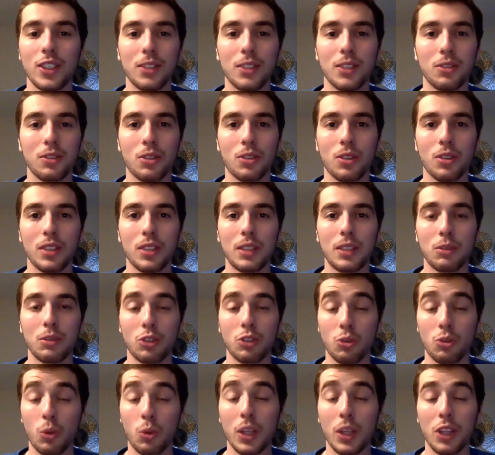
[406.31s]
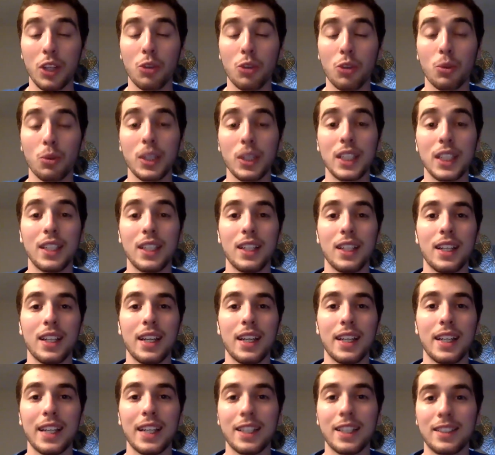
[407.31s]
He was 23,
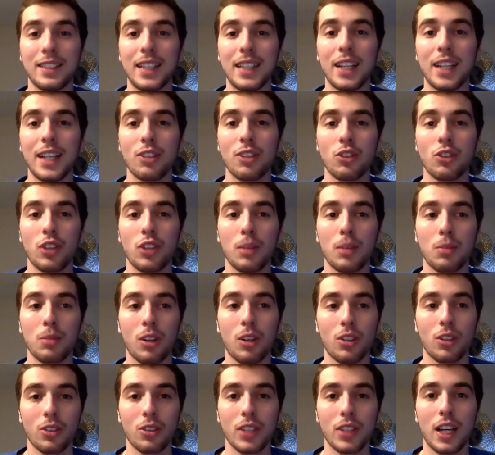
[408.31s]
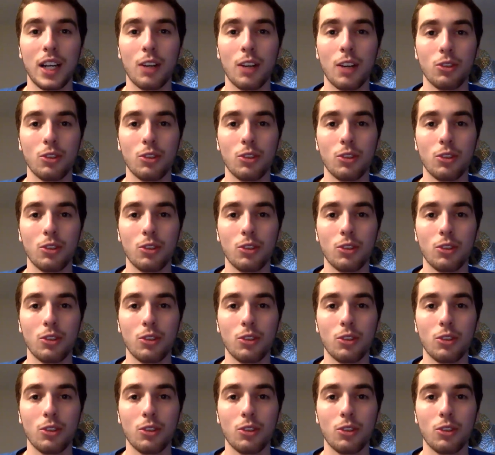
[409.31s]
and that's the age of Sam Darnold now.